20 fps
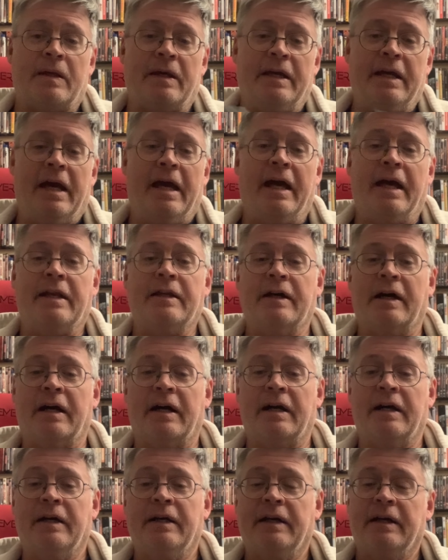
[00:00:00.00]
And
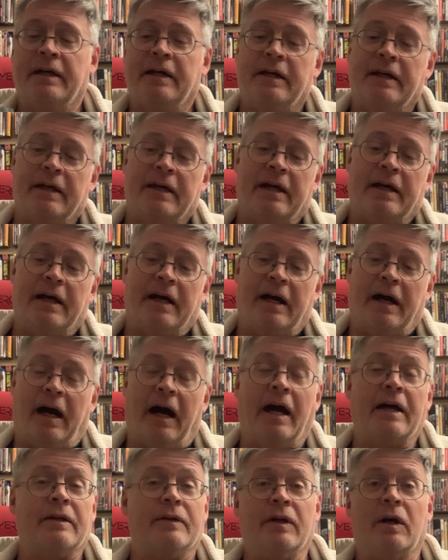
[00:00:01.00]
I
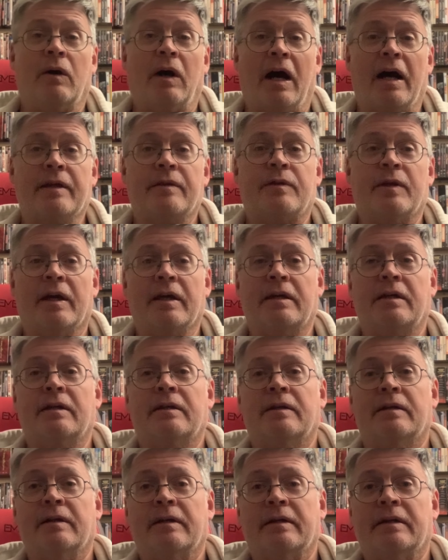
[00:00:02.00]
don't know. I
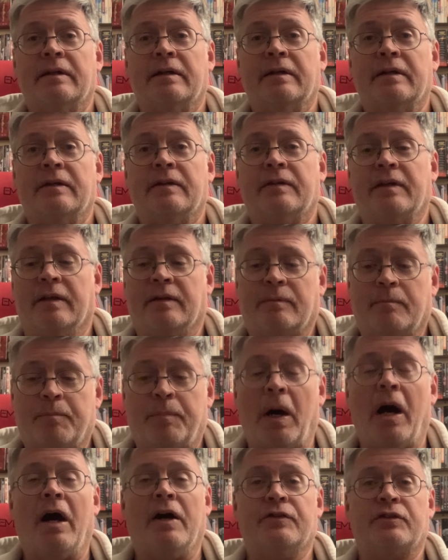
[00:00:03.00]
think that
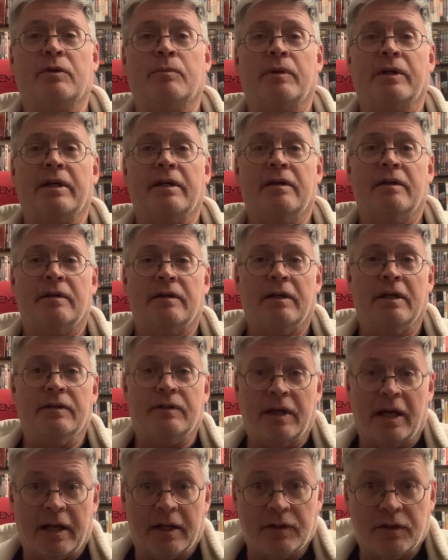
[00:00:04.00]
possibly
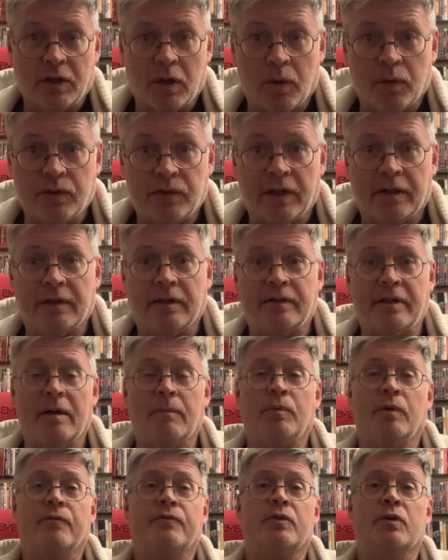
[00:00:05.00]
Indiana Jones and the
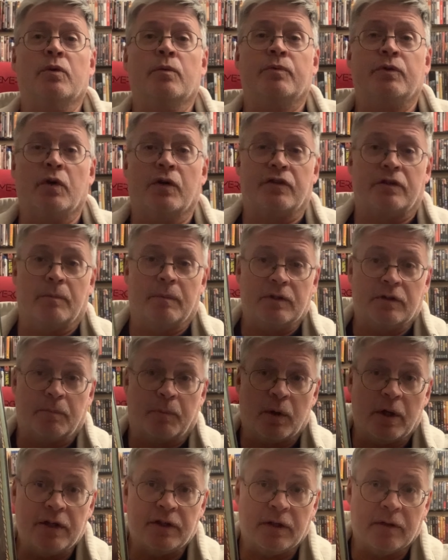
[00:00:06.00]
Temple of Doom took some
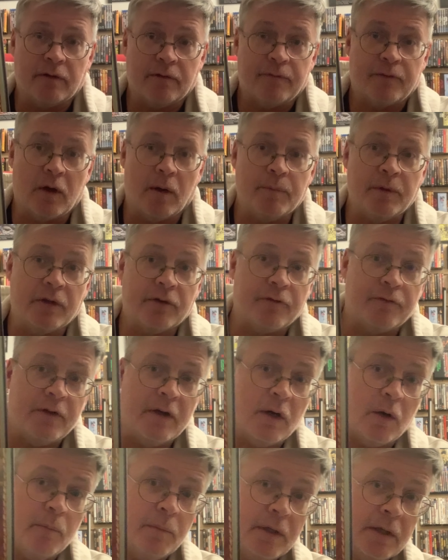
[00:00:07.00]
inspiration from this
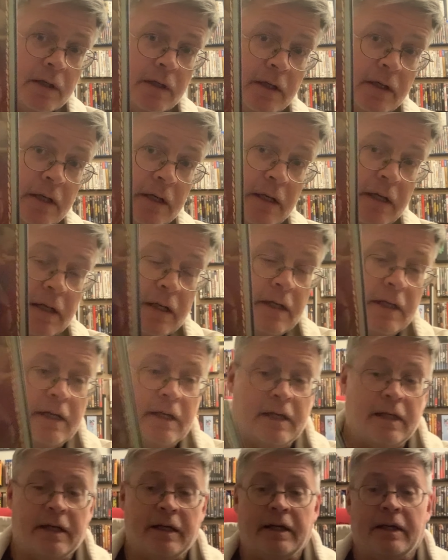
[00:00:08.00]
film.
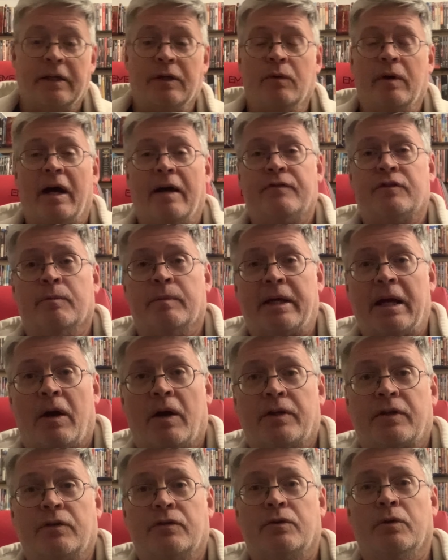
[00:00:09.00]
You have some
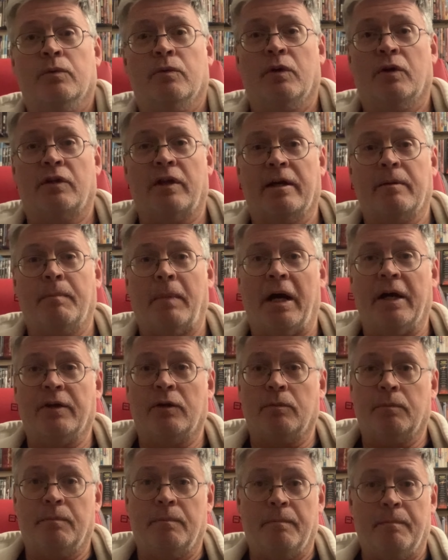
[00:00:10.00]
characters who look like
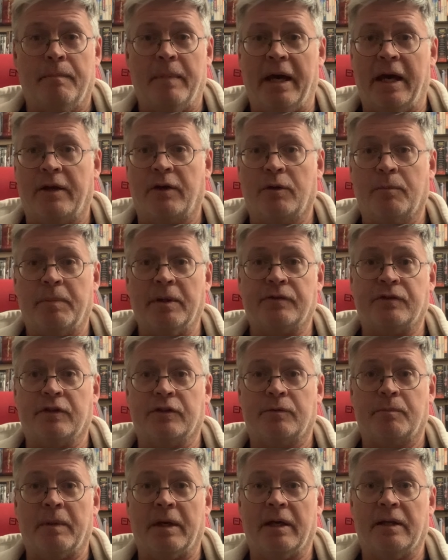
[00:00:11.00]
mild-mannered
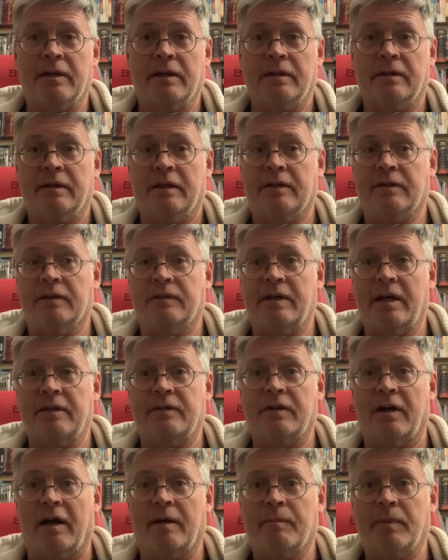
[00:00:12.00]
businessmen in the
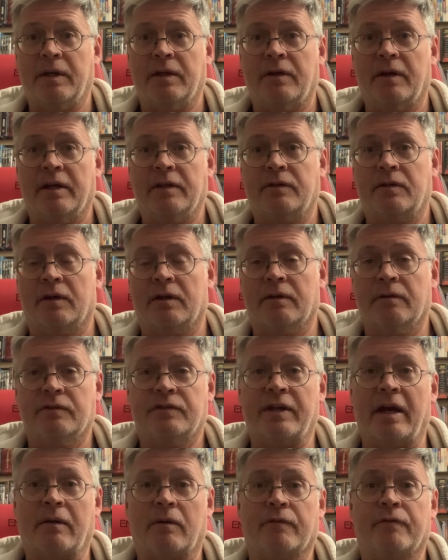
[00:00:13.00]
daytime, but at night they're
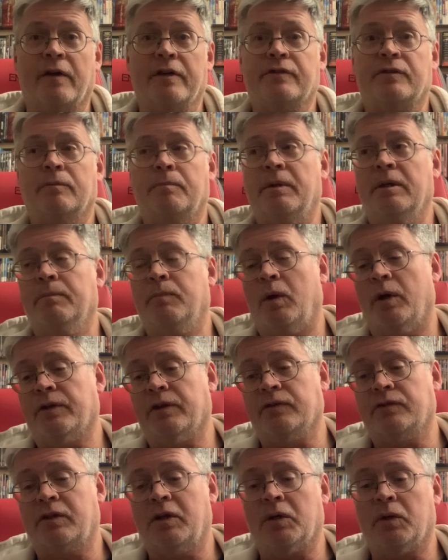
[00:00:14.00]
sacrificing people on
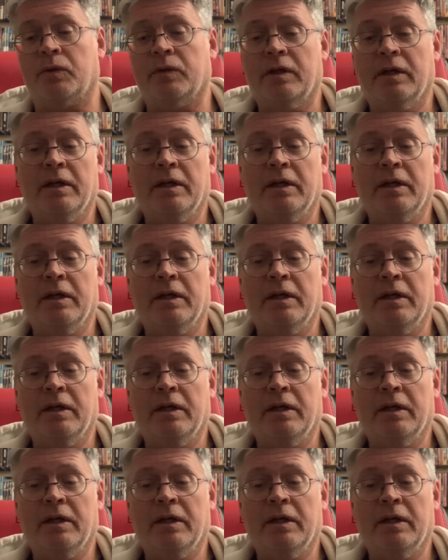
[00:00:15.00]
this cult.